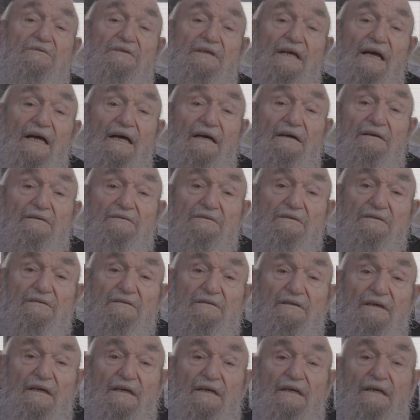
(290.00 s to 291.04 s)
was a house
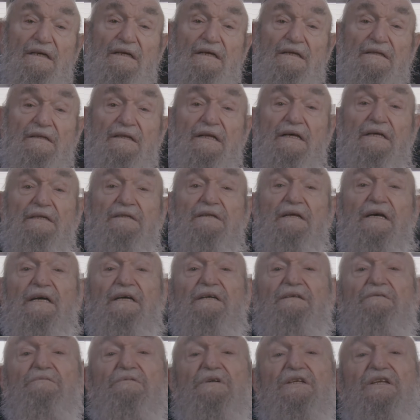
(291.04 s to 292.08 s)
that
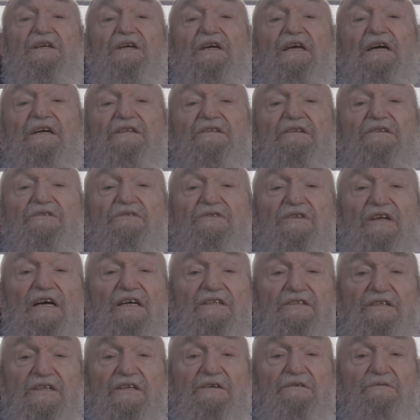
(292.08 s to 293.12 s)
had, when you get to
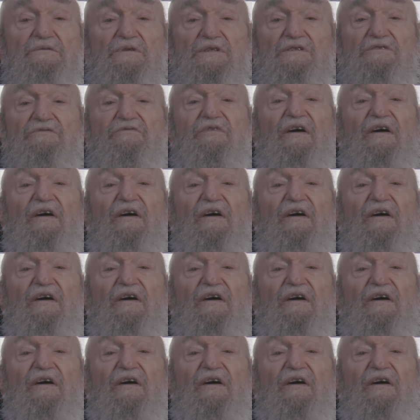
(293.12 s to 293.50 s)
that, there was